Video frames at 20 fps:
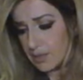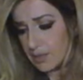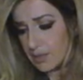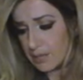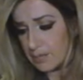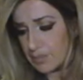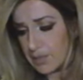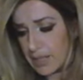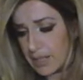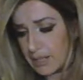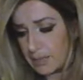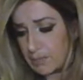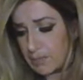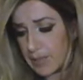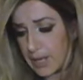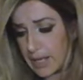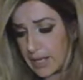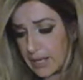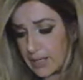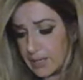being
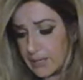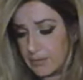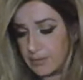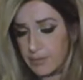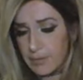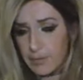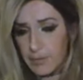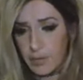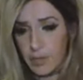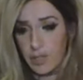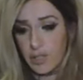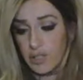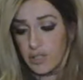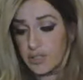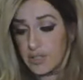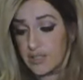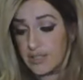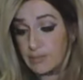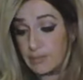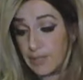banned or
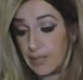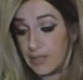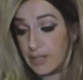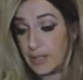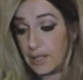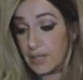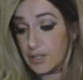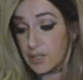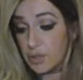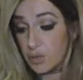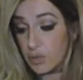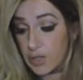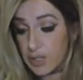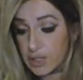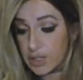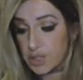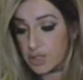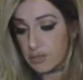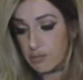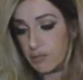suspended on Twitch
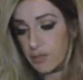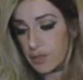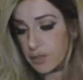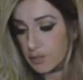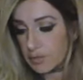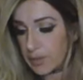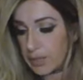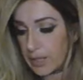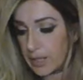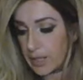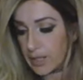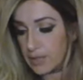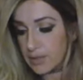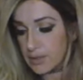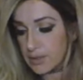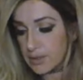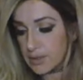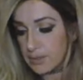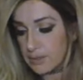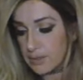for 3 days
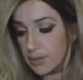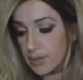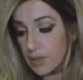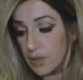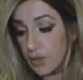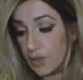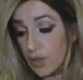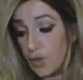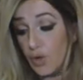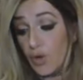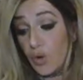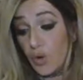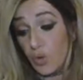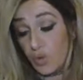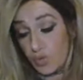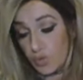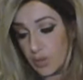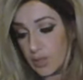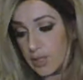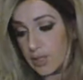
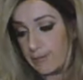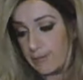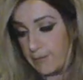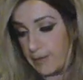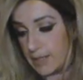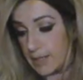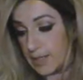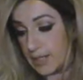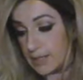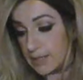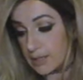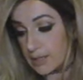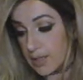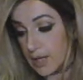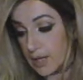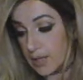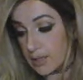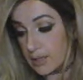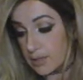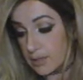really fucking
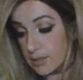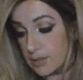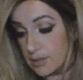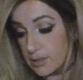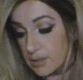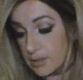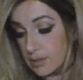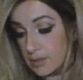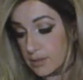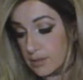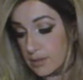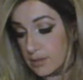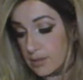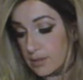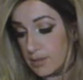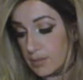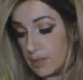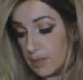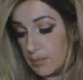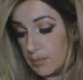sucked,
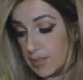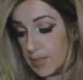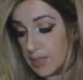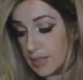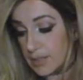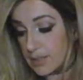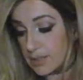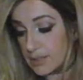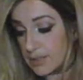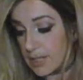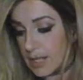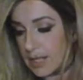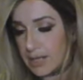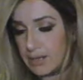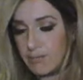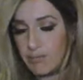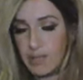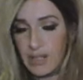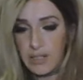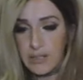because they
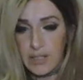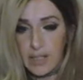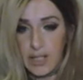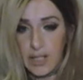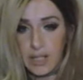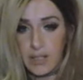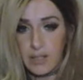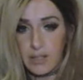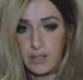didn't mean like